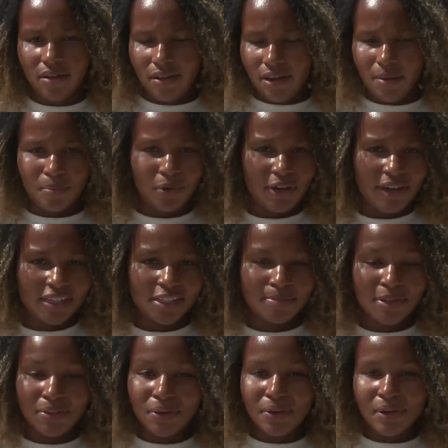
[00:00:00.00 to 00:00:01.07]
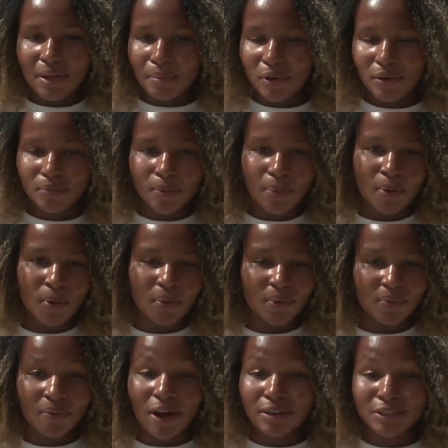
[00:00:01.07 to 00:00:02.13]
I'm Brianna Smith, your neighborhood reporter
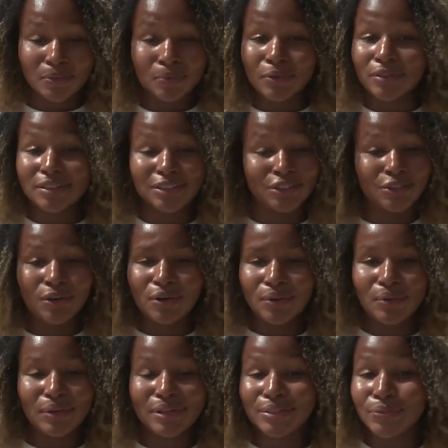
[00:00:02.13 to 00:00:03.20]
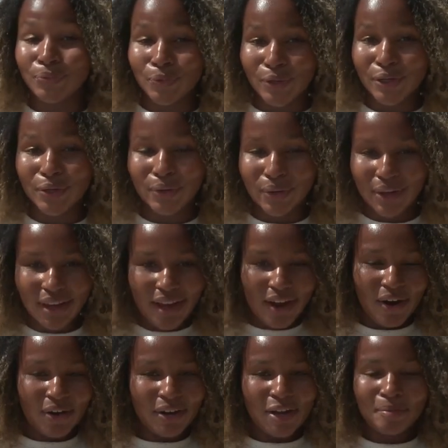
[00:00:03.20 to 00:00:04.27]
in Rockdale, where the struggle is real.
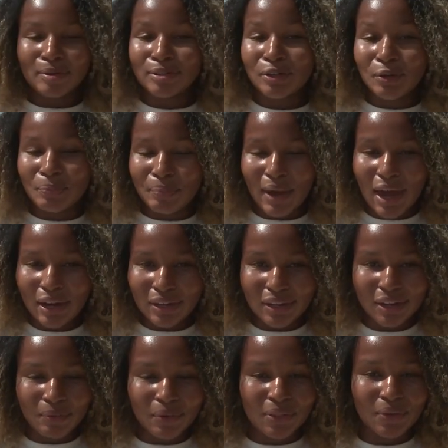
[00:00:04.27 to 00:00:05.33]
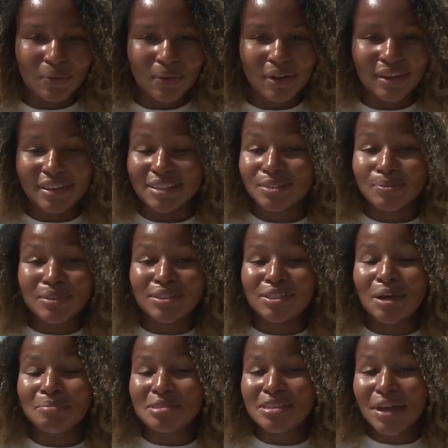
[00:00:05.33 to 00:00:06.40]
Our neighbors are battling with crickets, with
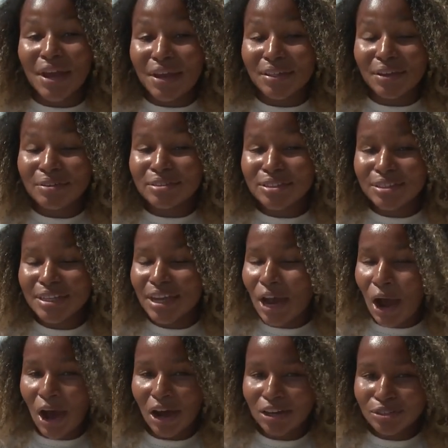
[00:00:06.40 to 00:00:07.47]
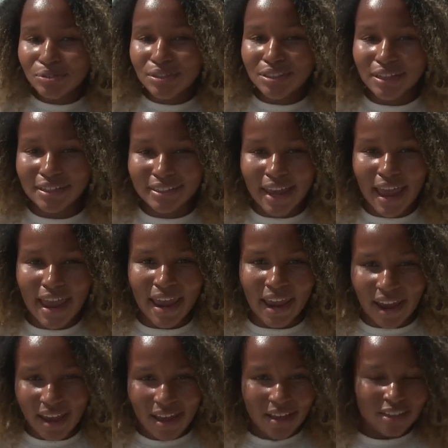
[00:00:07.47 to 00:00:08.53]
some saying they're seeing hundreds a
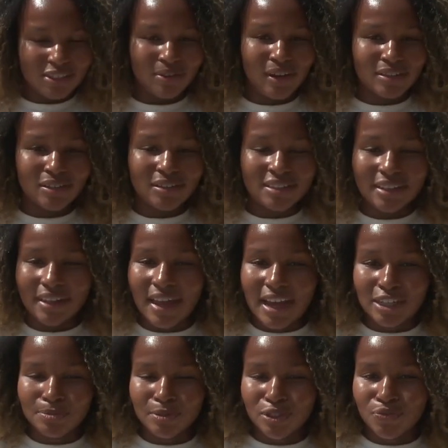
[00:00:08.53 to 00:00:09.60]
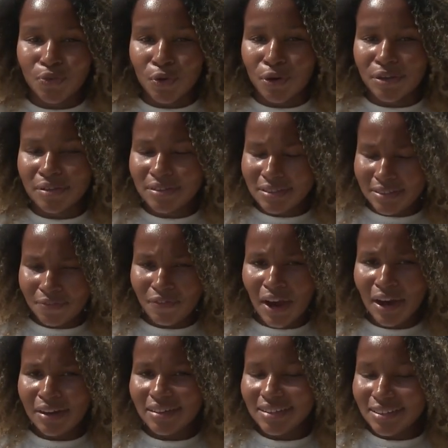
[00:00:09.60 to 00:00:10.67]
day. So I talked to the experts for you to
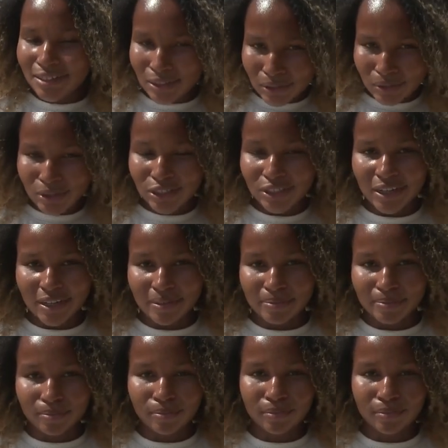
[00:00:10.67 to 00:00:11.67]
find a solution.